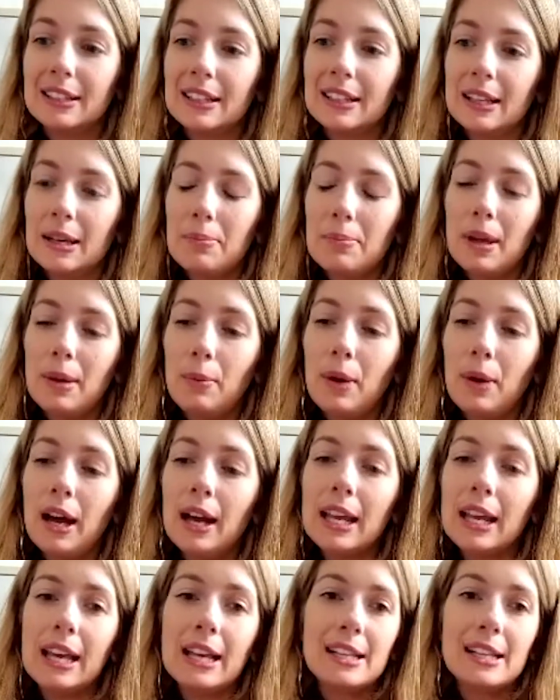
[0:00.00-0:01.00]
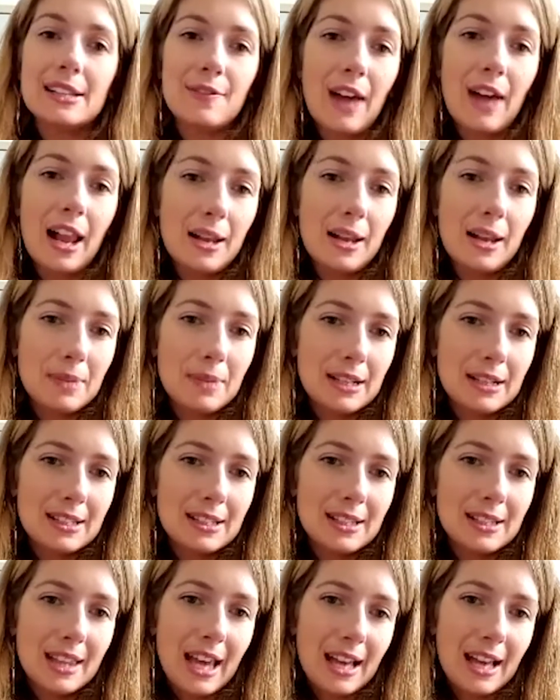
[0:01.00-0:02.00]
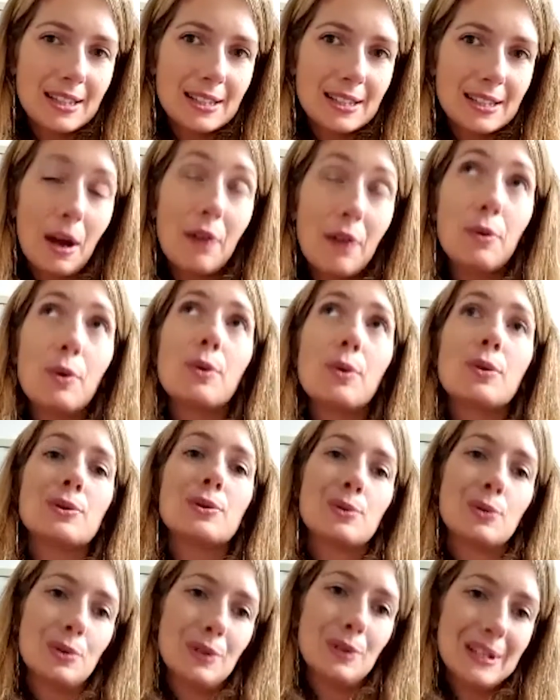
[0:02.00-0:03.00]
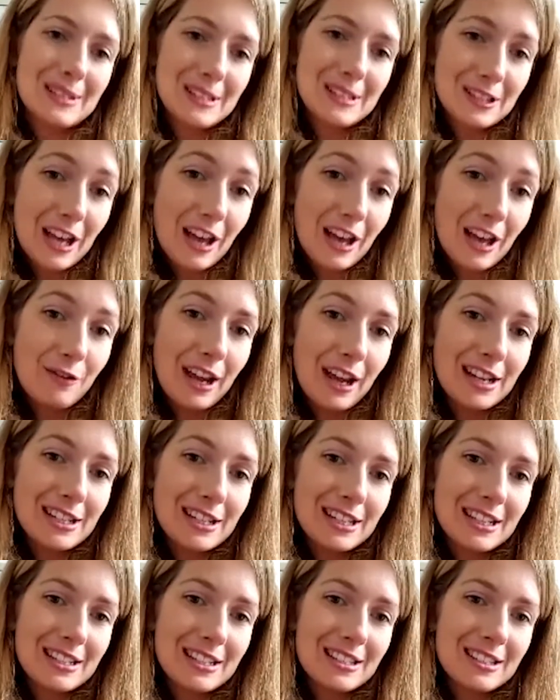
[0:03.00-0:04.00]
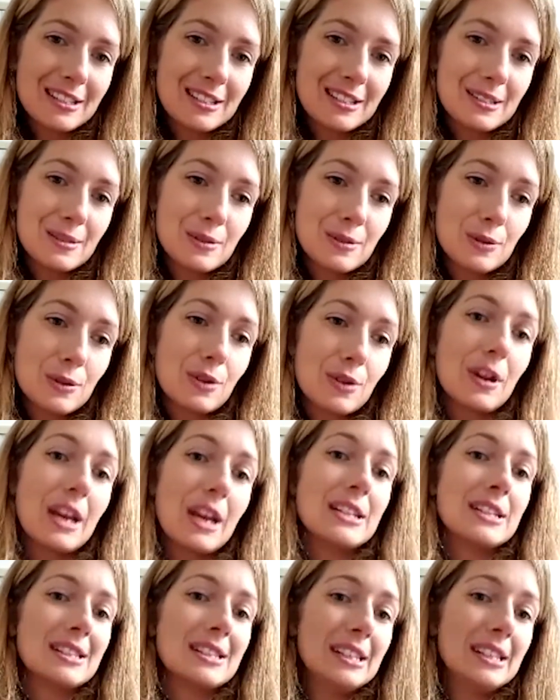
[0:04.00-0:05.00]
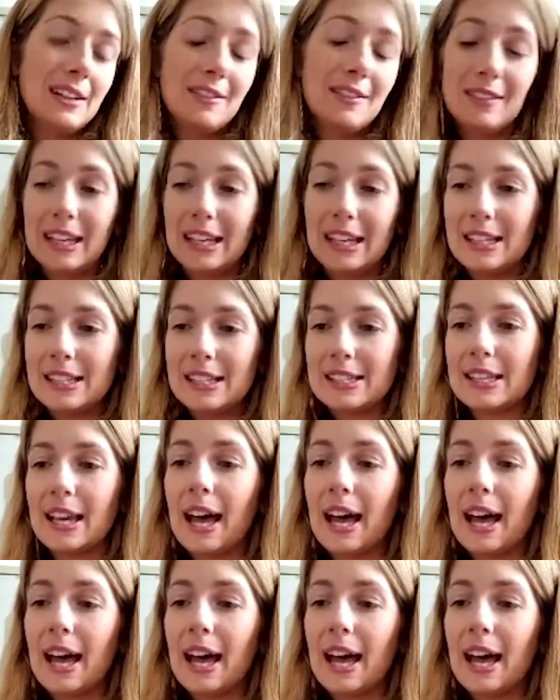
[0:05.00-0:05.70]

But working in development, that's where all the stories are generated to create a series.